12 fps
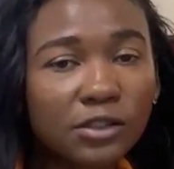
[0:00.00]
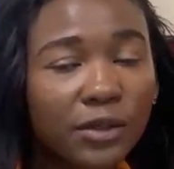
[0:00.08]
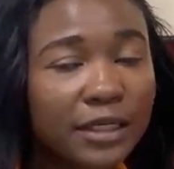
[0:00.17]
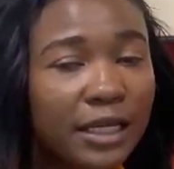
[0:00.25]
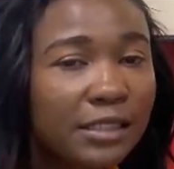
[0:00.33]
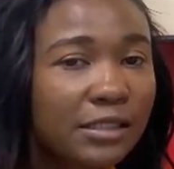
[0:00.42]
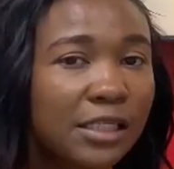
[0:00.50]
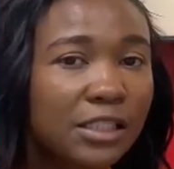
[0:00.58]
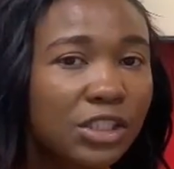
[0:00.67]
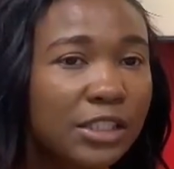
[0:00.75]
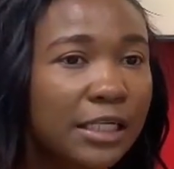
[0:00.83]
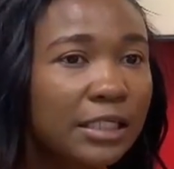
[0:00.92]
So in
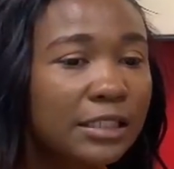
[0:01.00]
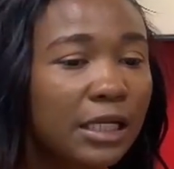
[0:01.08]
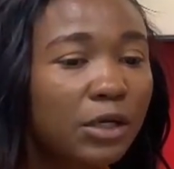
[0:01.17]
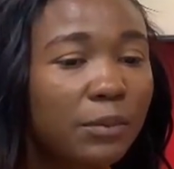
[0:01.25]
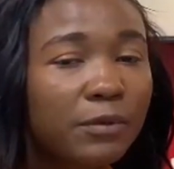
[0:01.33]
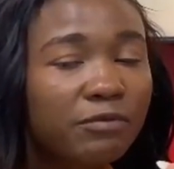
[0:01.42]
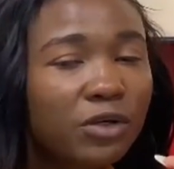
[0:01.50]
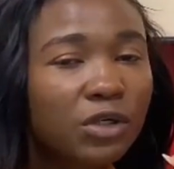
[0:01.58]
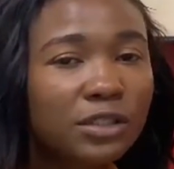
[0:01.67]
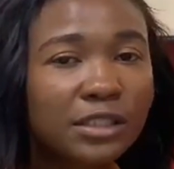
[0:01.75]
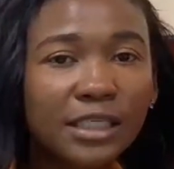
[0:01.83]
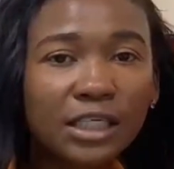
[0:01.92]
SDS sheet that you take up, if you
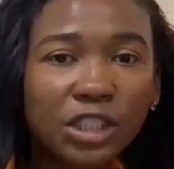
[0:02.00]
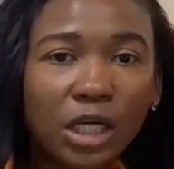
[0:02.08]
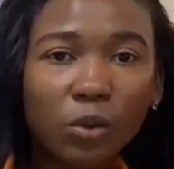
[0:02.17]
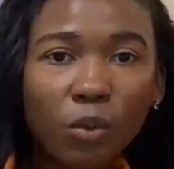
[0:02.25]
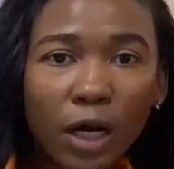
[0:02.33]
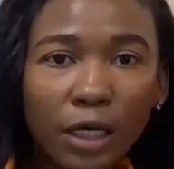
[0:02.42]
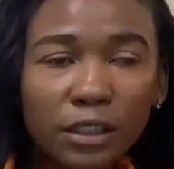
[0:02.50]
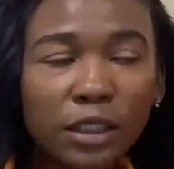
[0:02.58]
go to section 1,